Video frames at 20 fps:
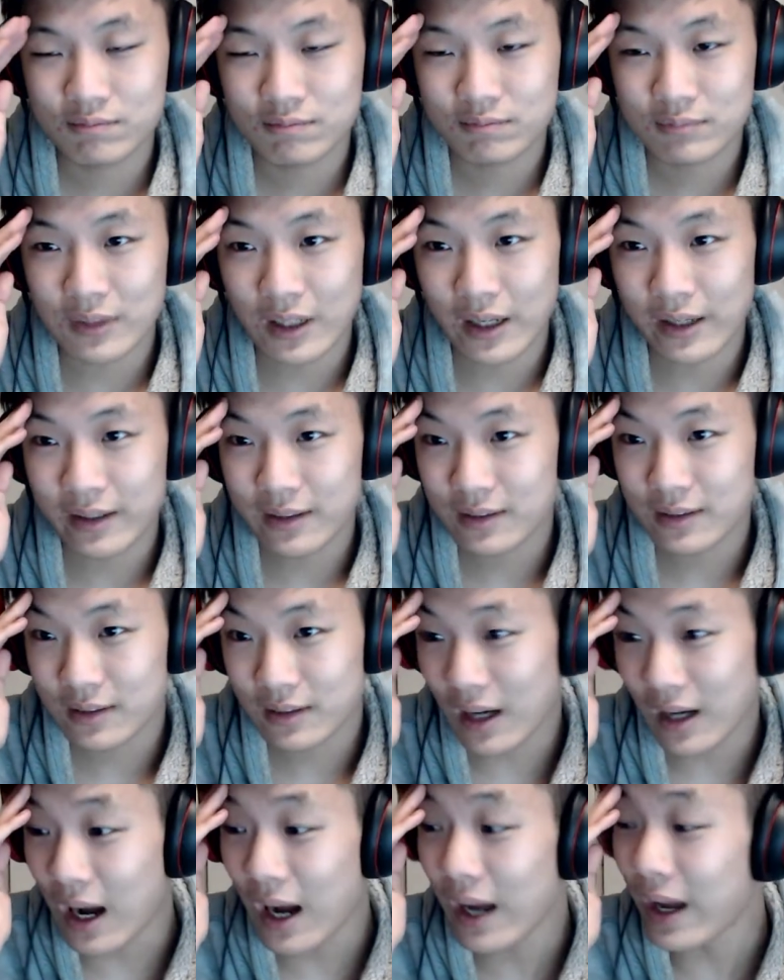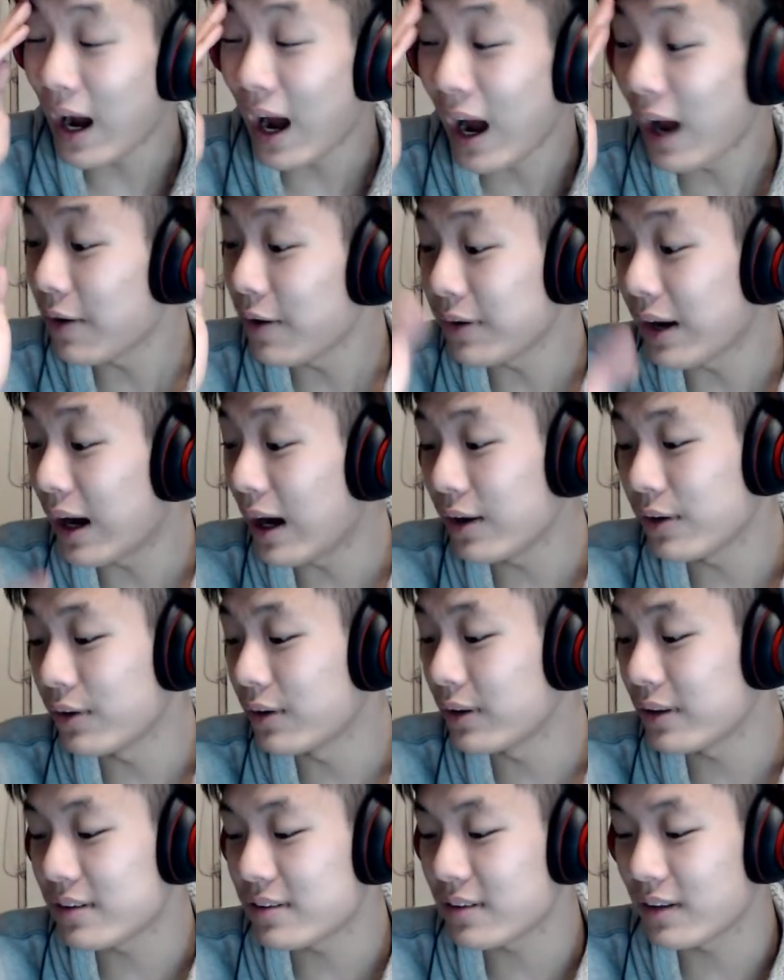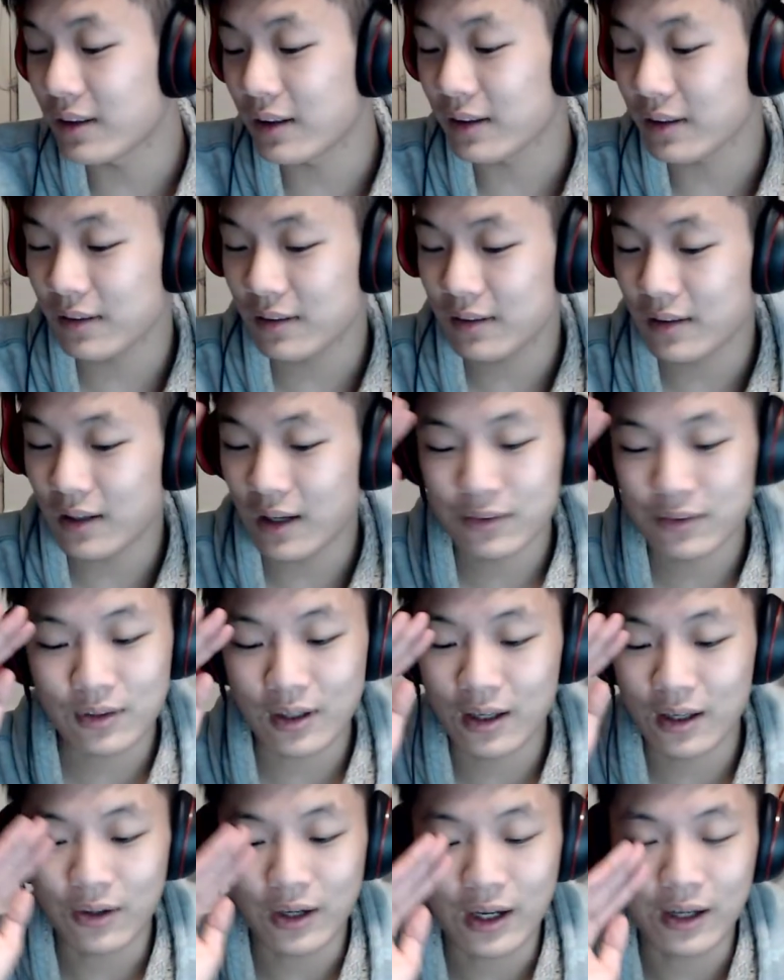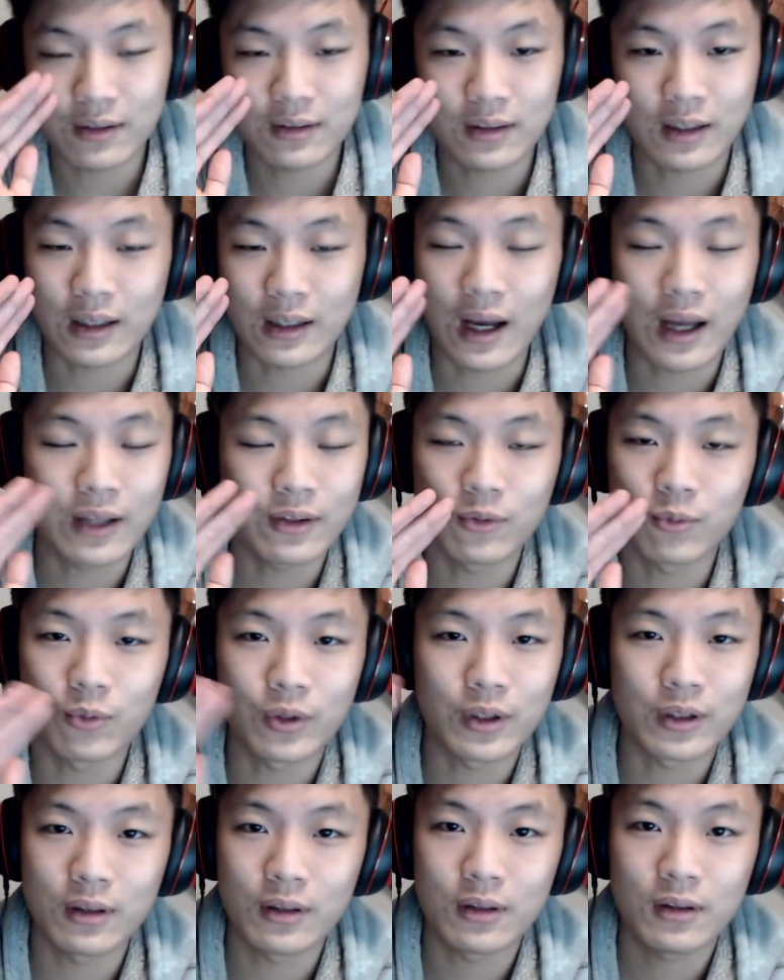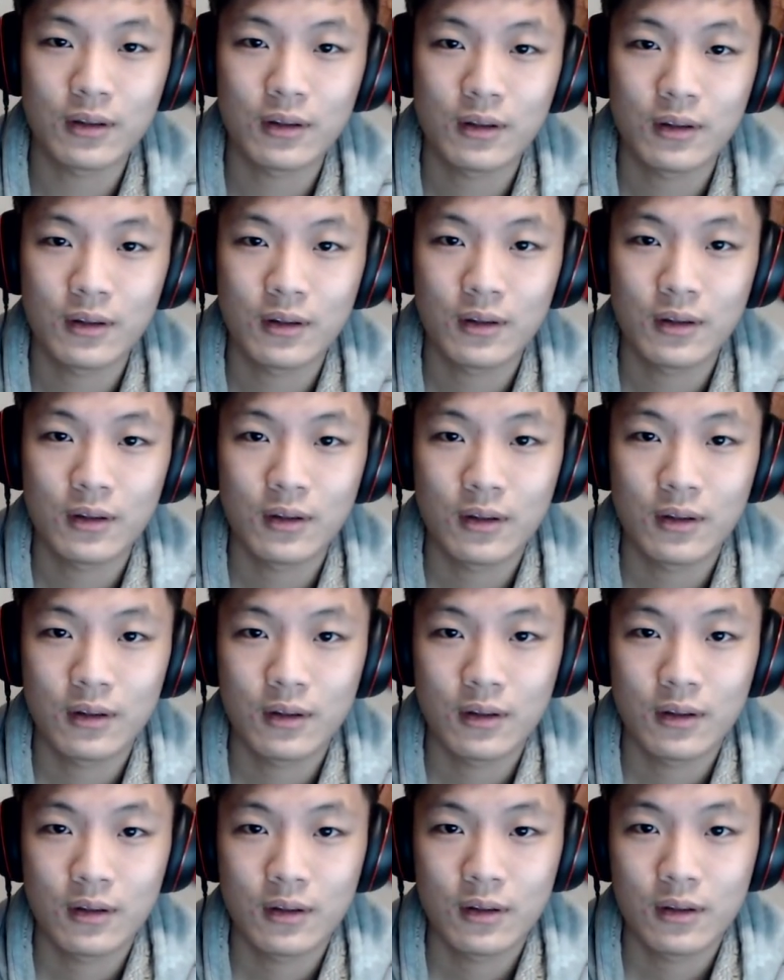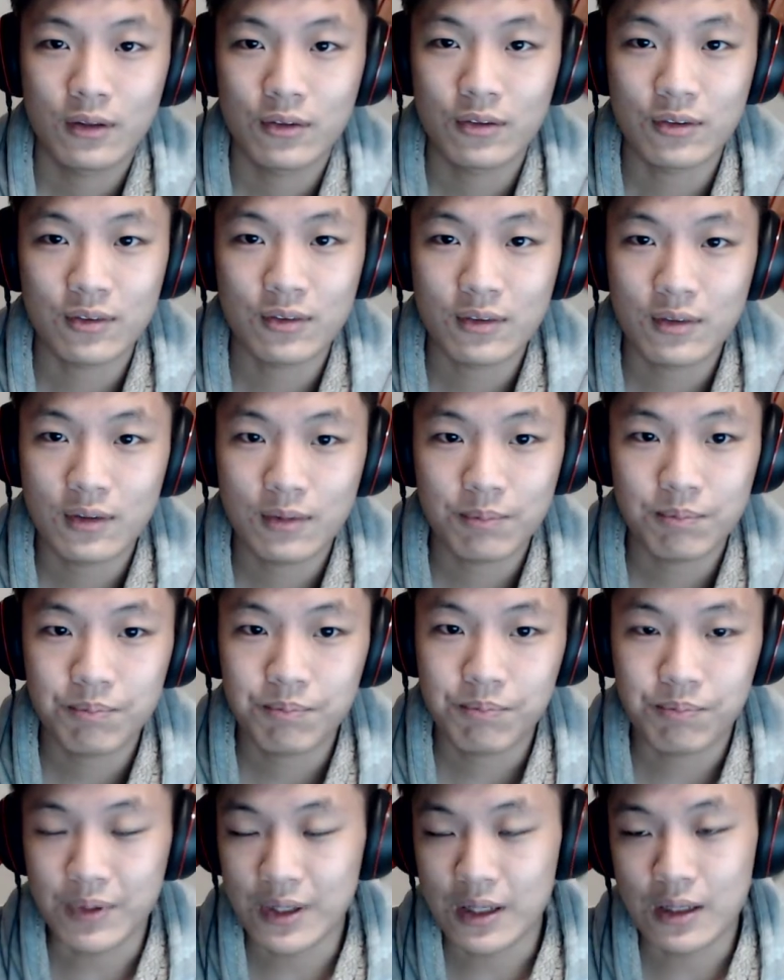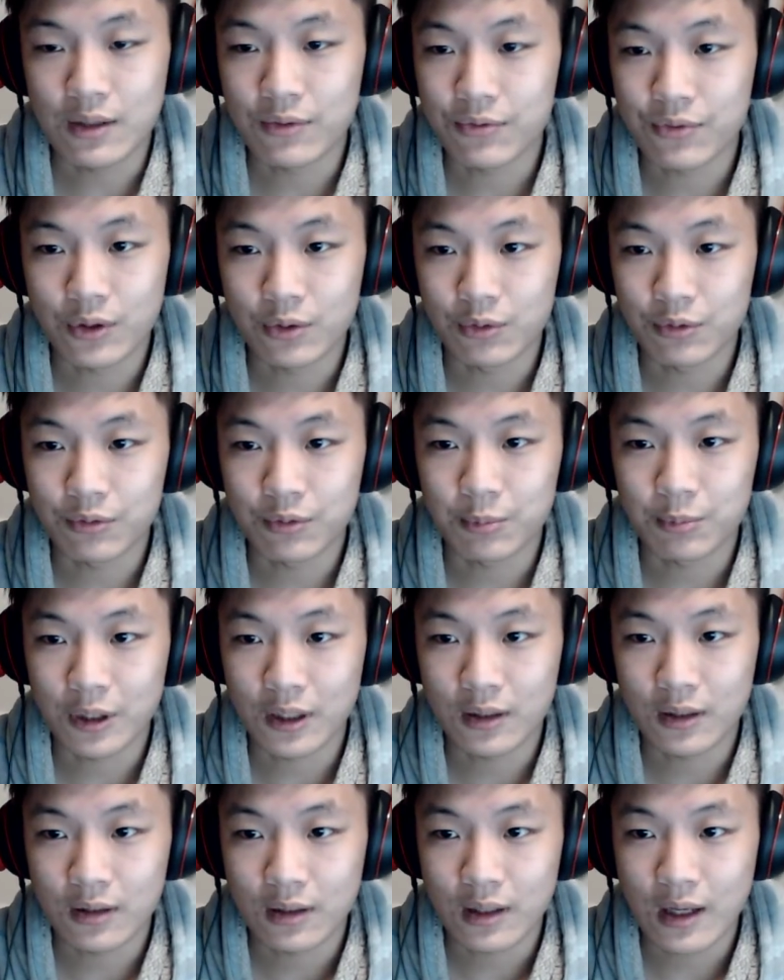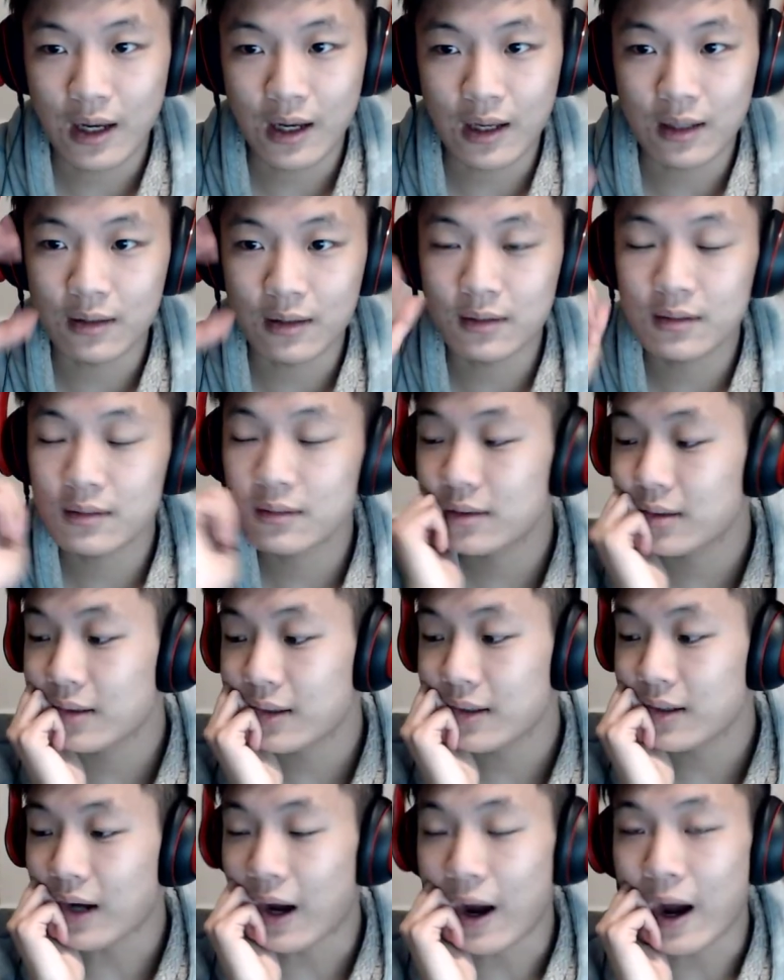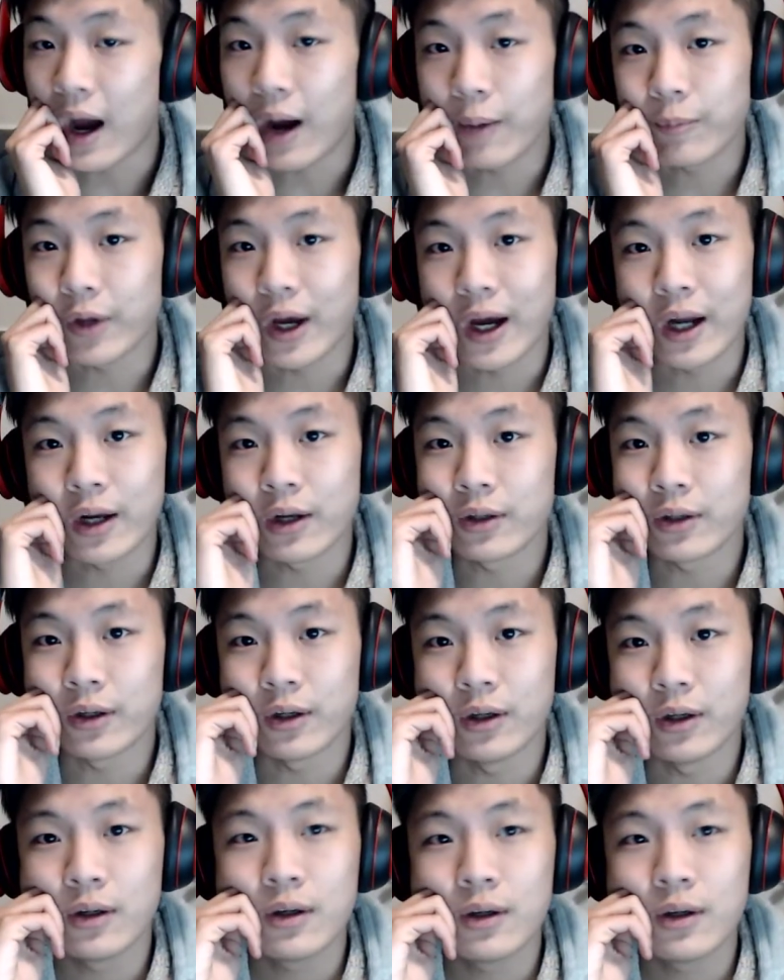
Like, I, I, I already said like I, I, I like I don't want to just be a friend of him again, and I, I'm I don't know.